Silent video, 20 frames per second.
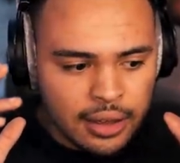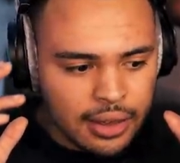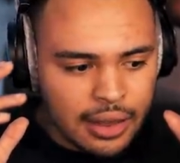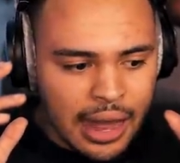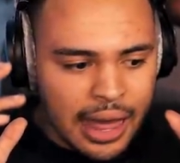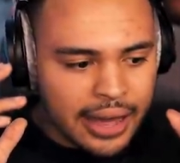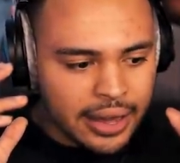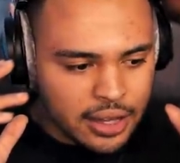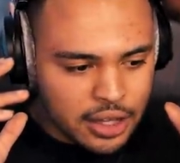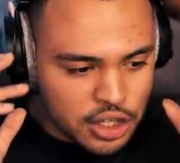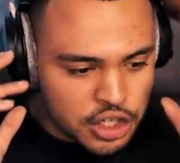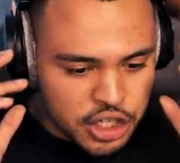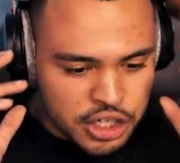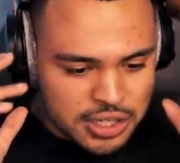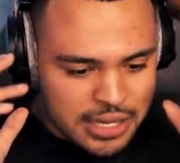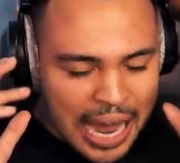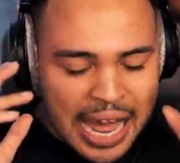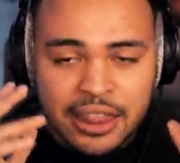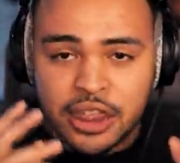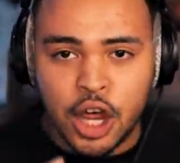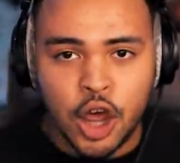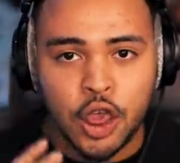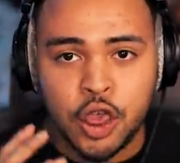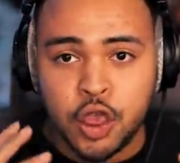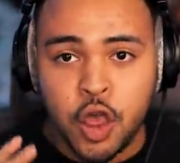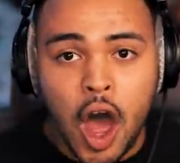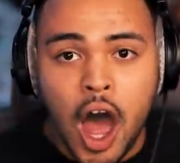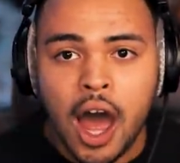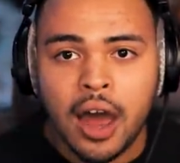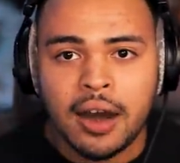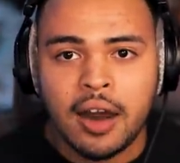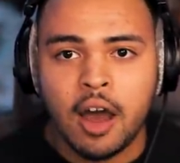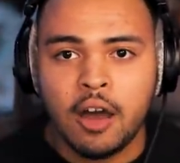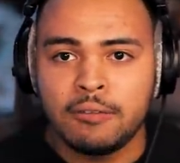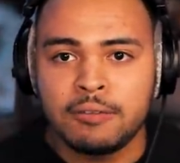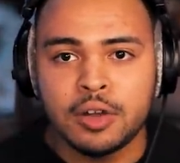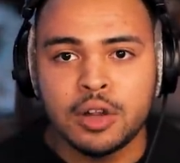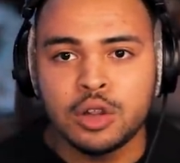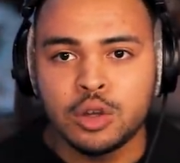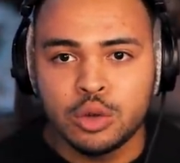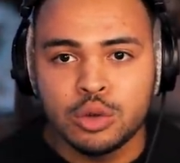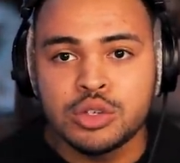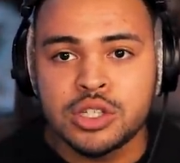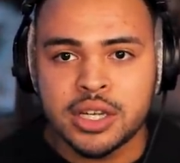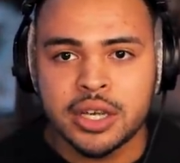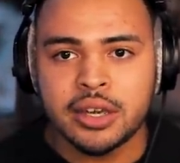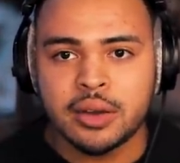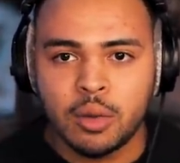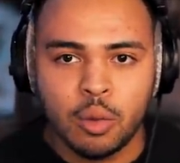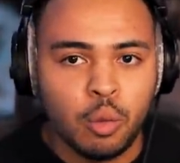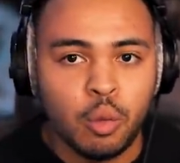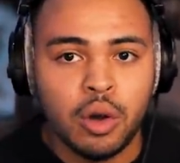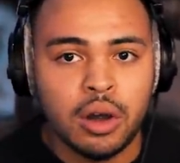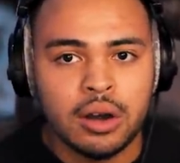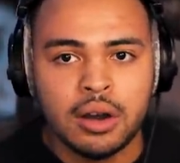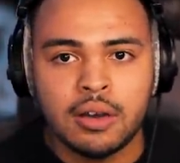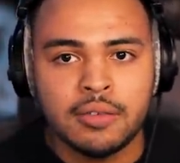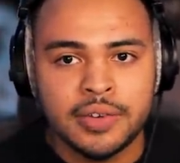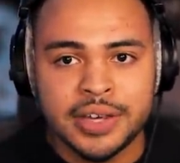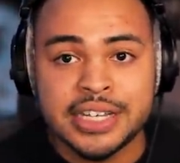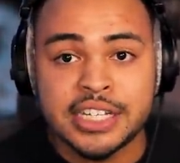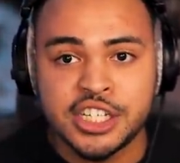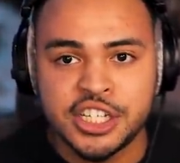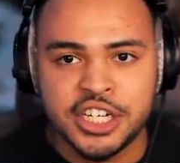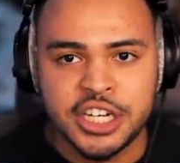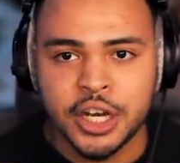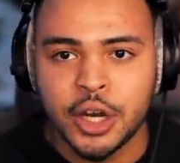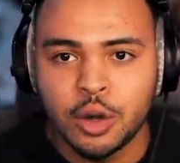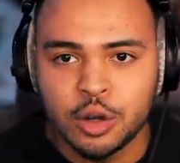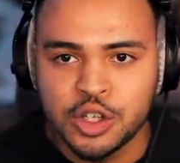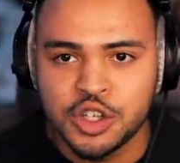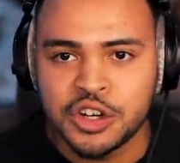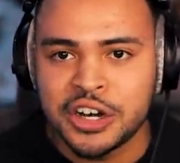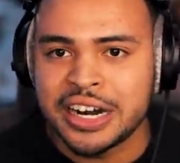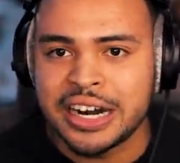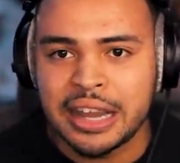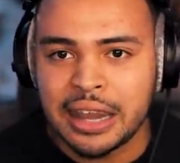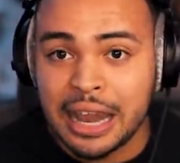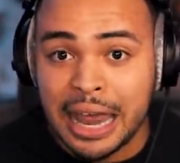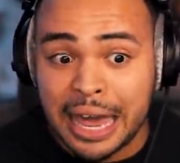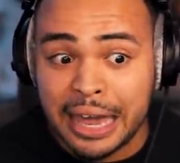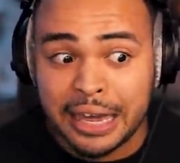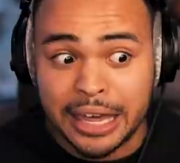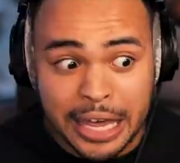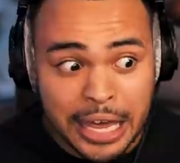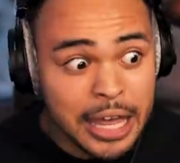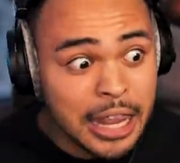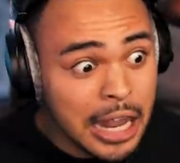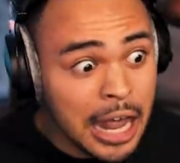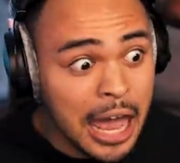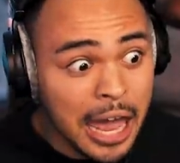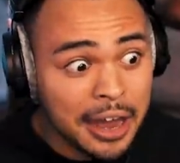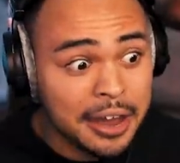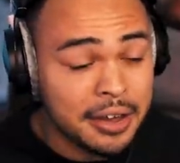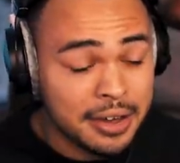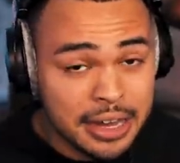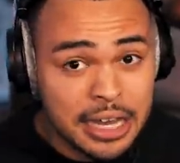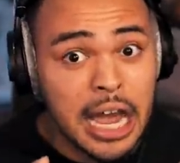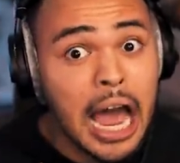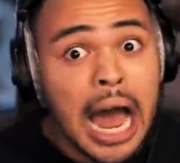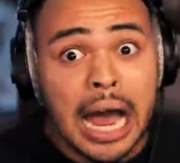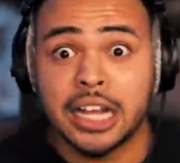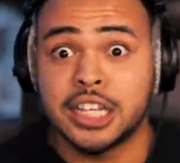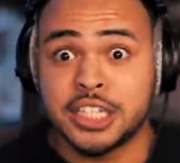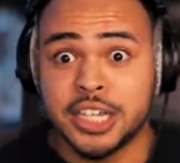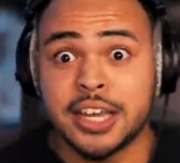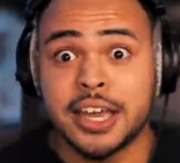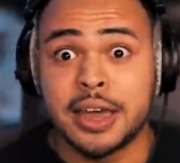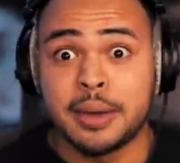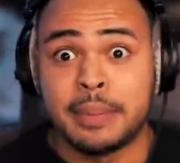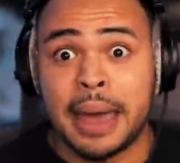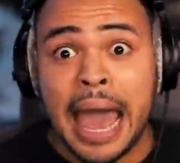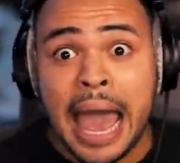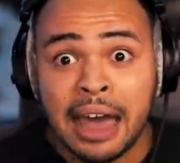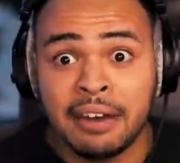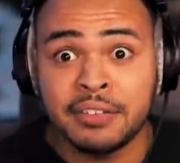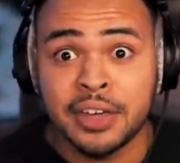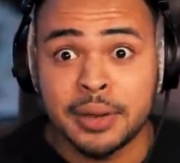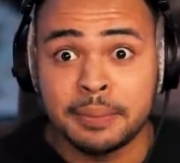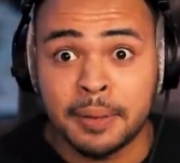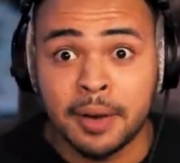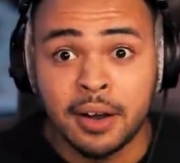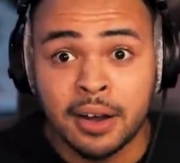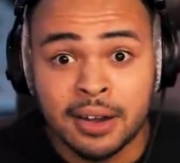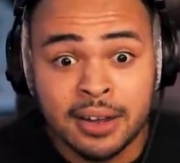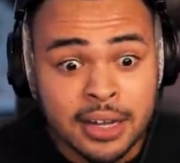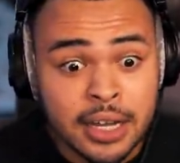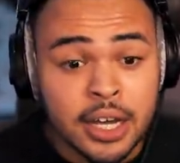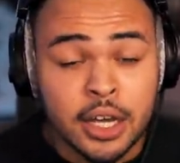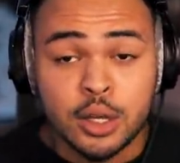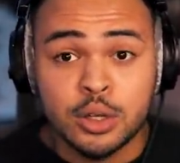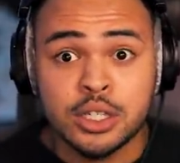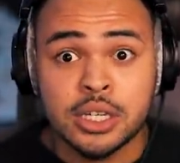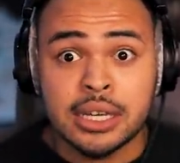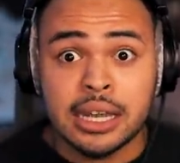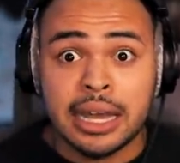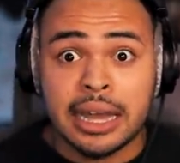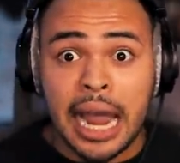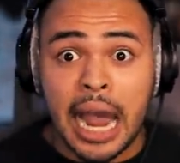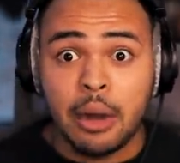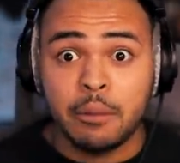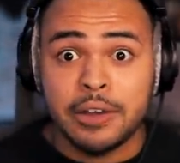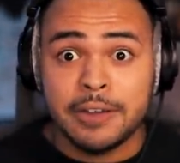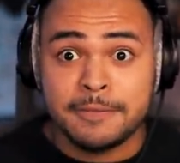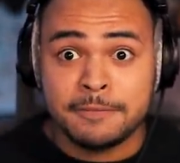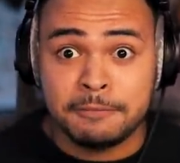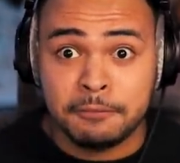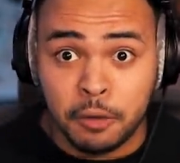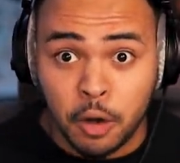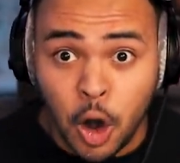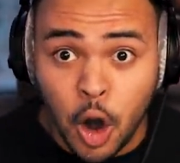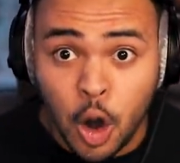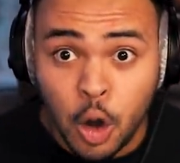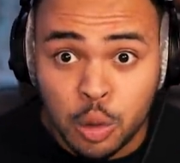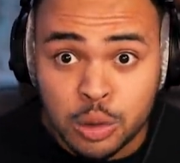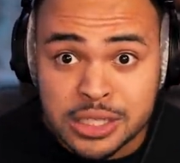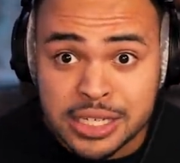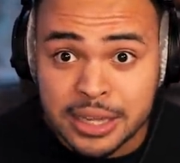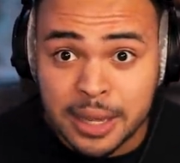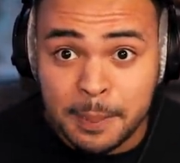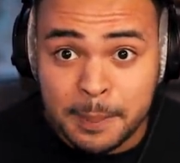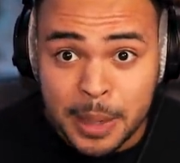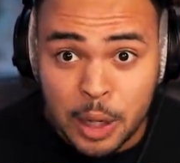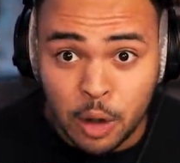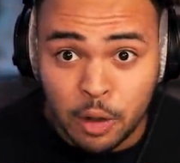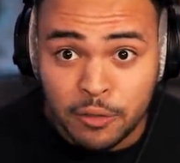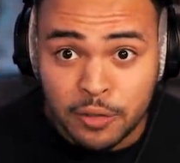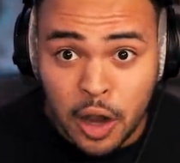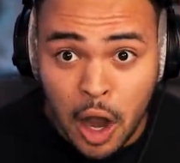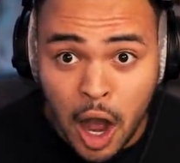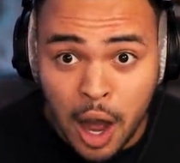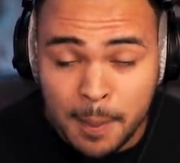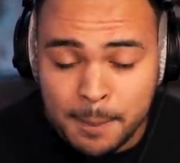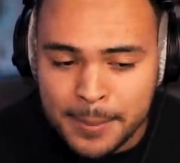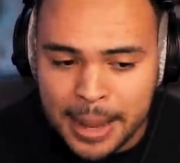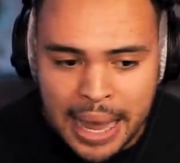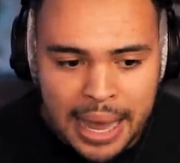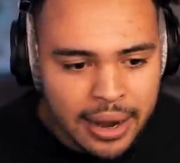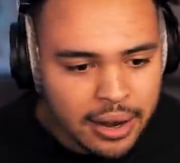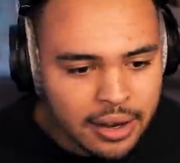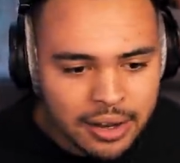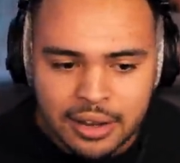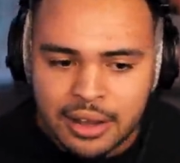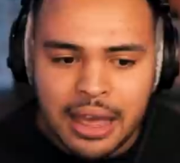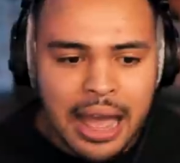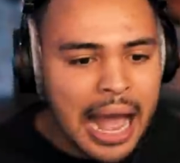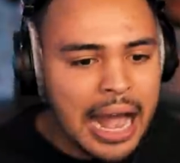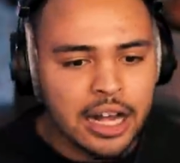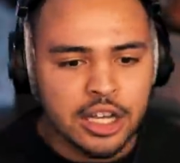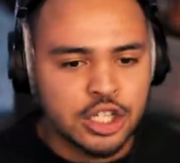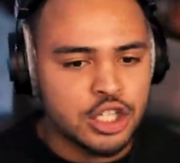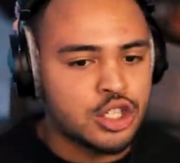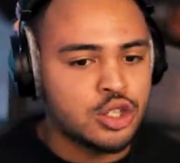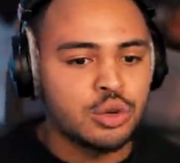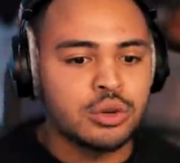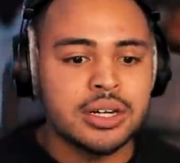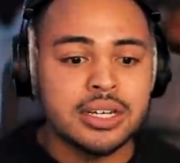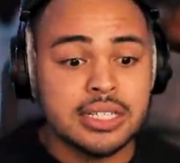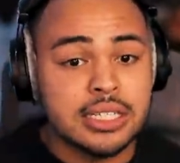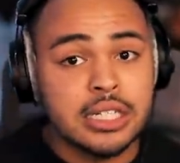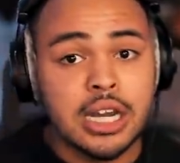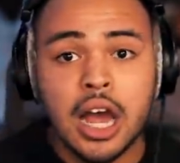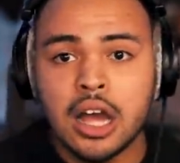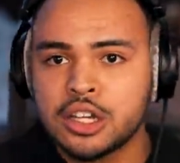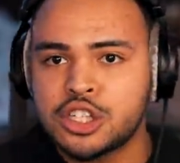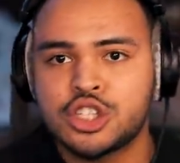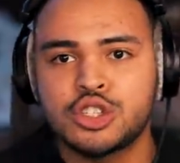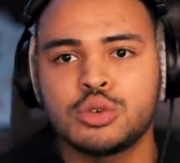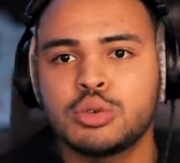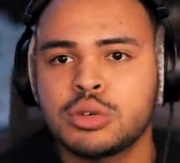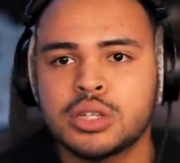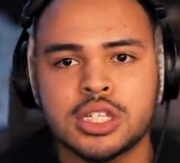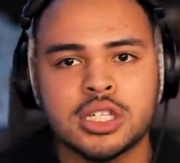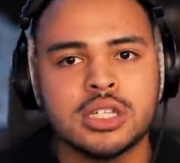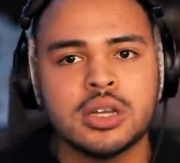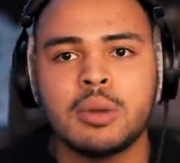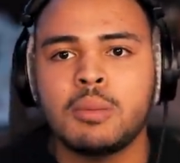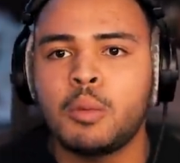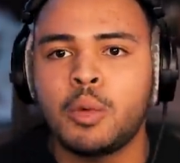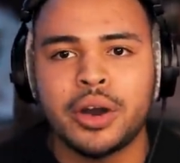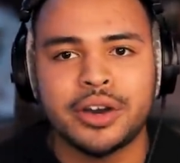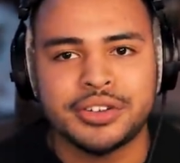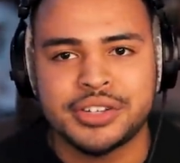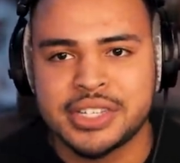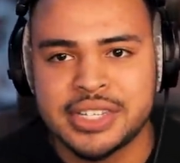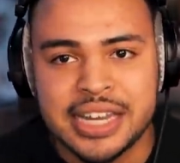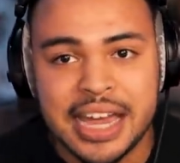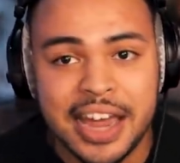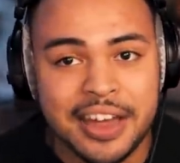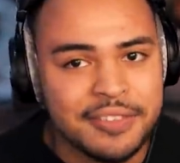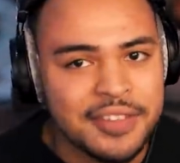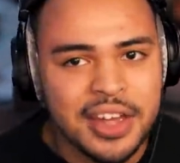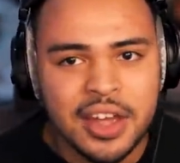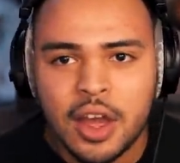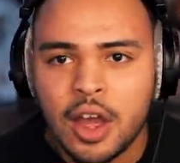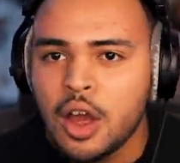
like, just the thought of losing one of his children, like, it, like, got to him heavy, bro. You see, like, how he froze in the middle of combat as soon as Natsu was somewhere safe